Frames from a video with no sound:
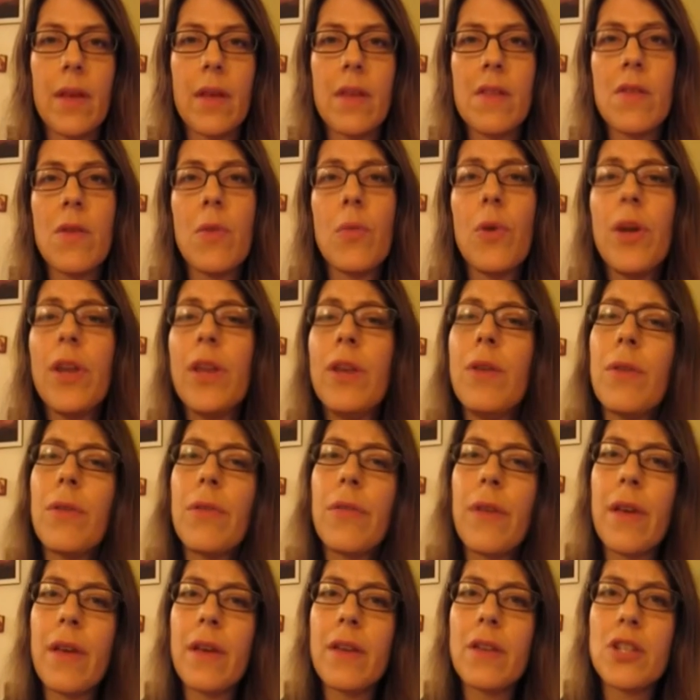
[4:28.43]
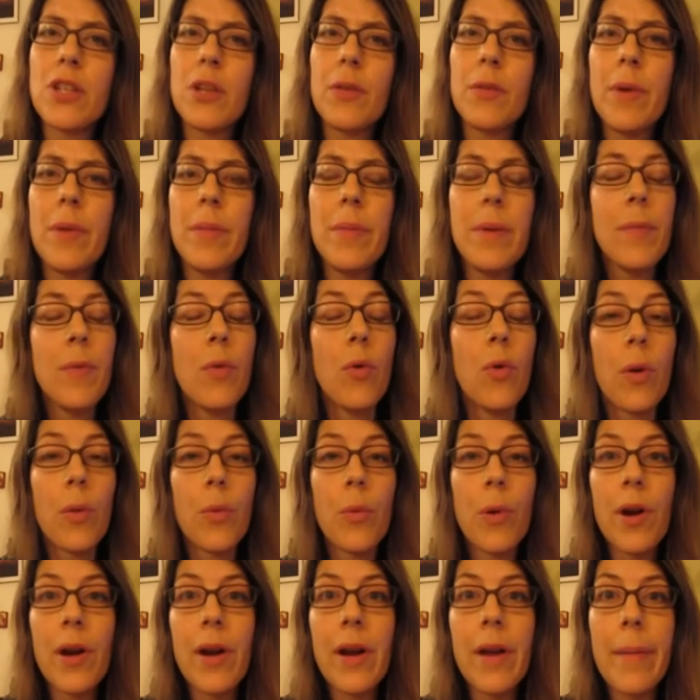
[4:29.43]
So what do you think? Should we be more
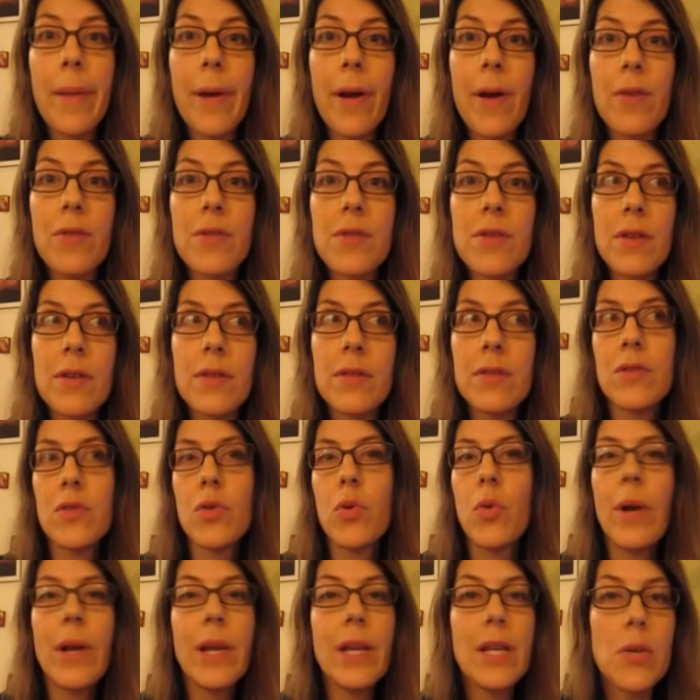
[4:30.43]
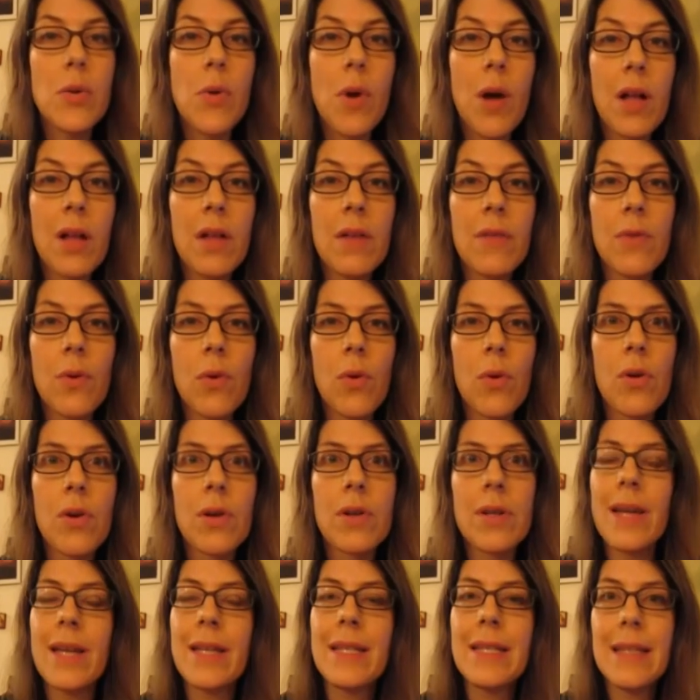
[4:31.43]
worried about 2012 or
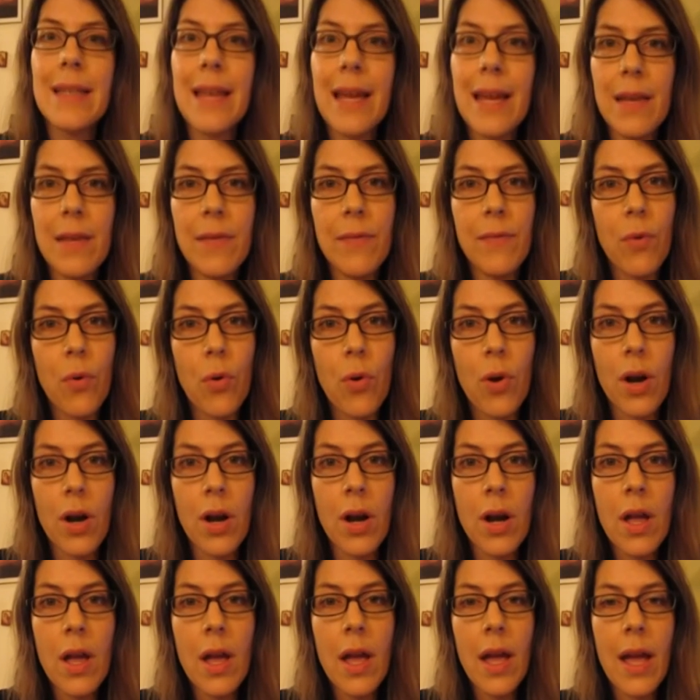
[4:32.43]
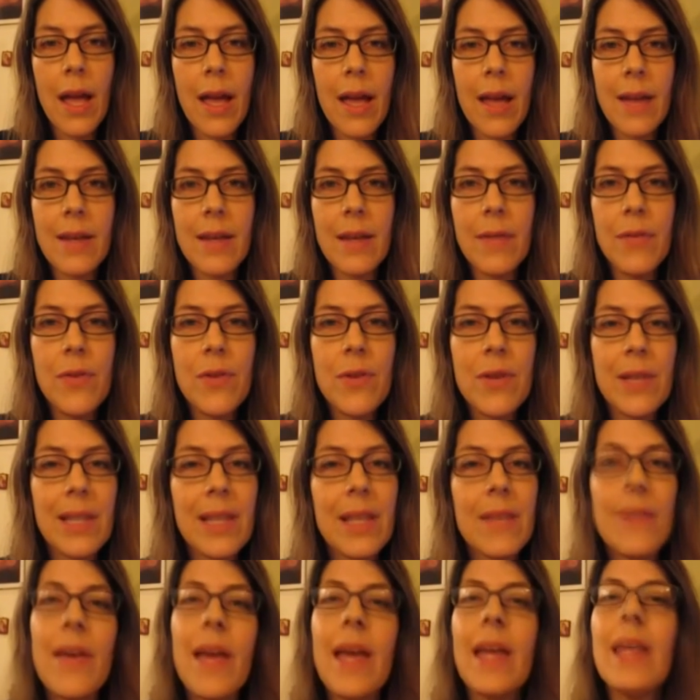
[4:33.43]
1984? And if you could
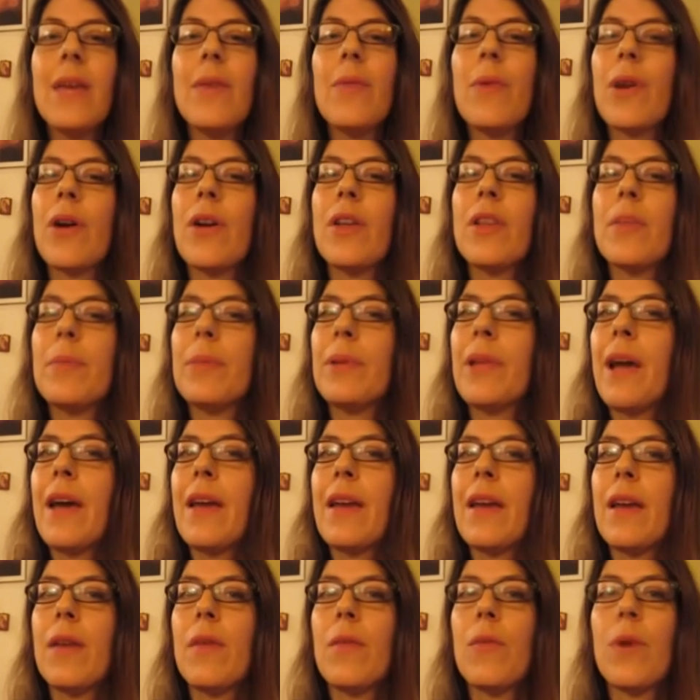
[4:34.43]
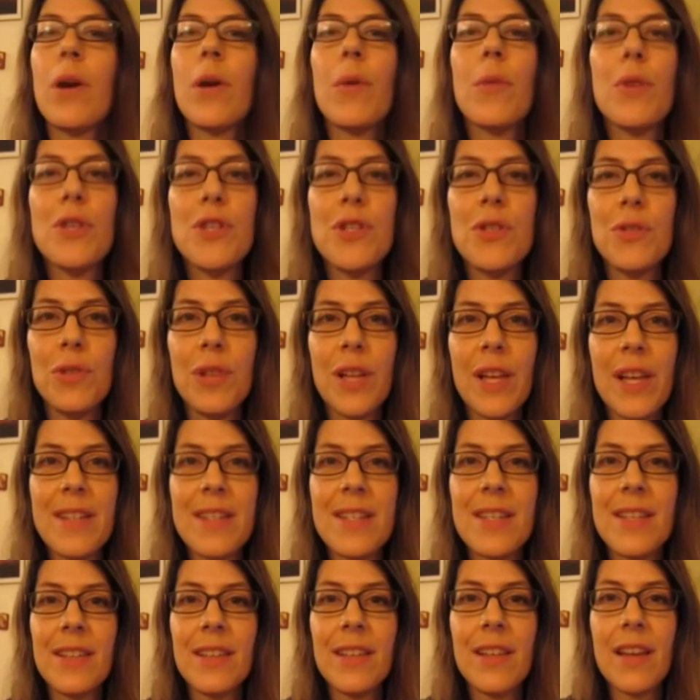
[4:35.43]
live anywhere on the planet, where would you like
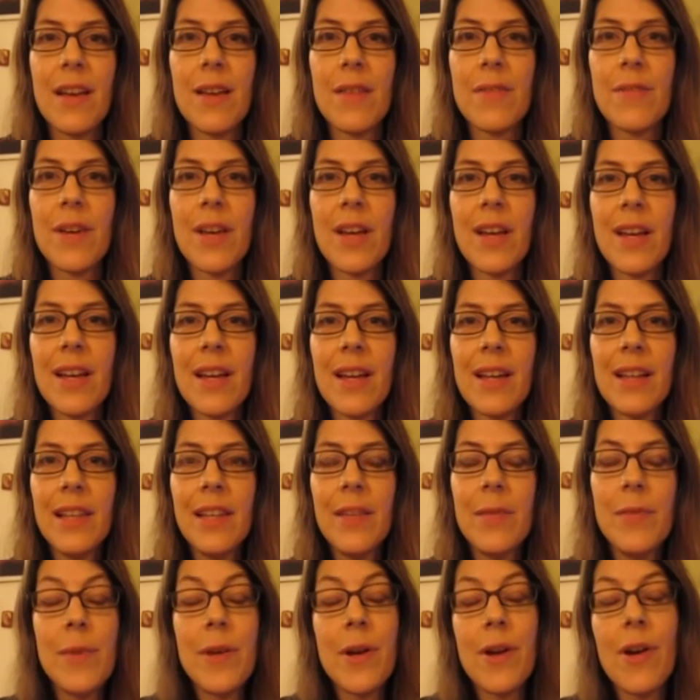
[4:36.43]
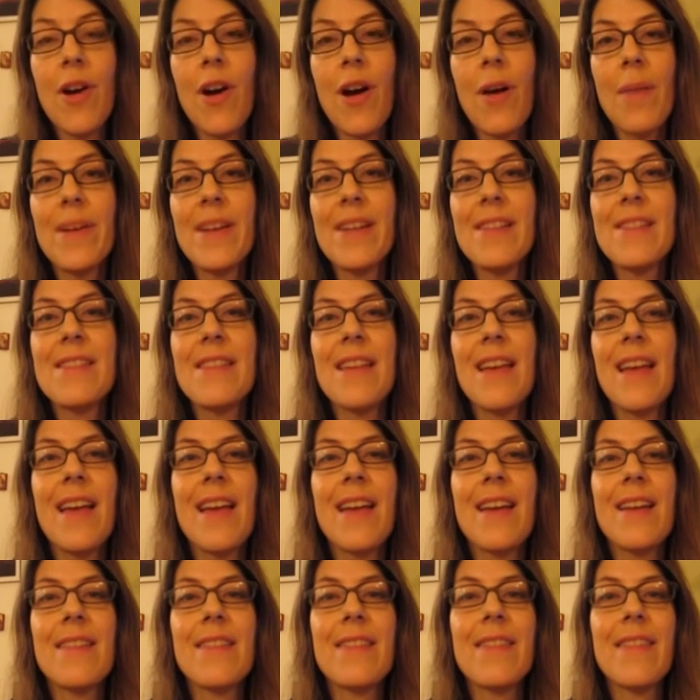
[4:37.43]
to live? Leave me your comments,
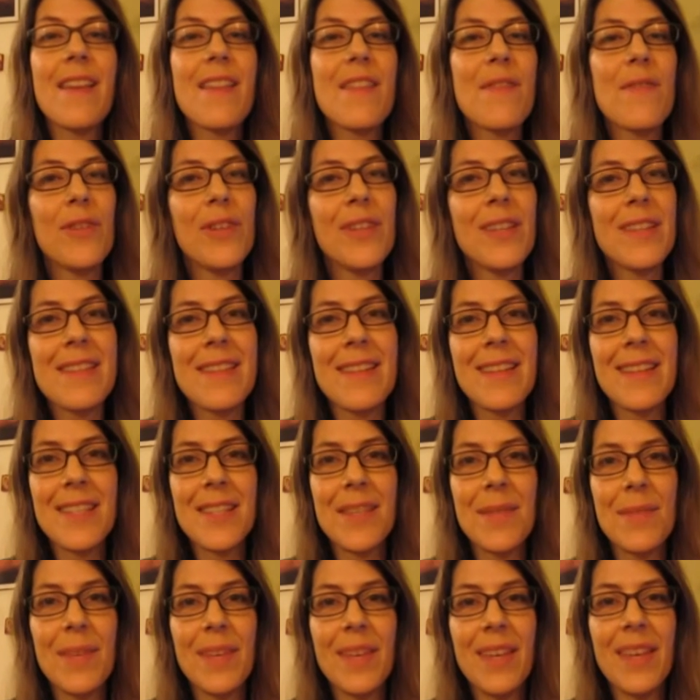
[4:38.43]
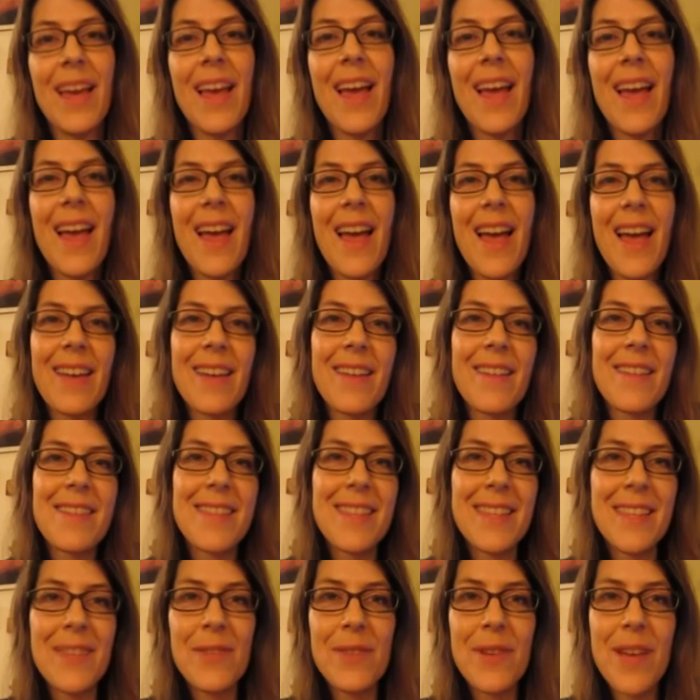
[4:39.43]
and thanks for listening to me, and I'll
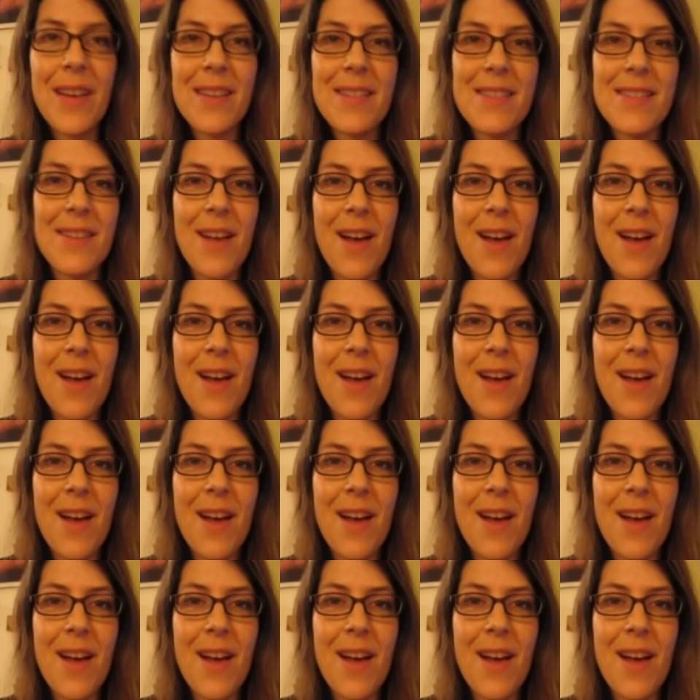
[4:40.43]
see you next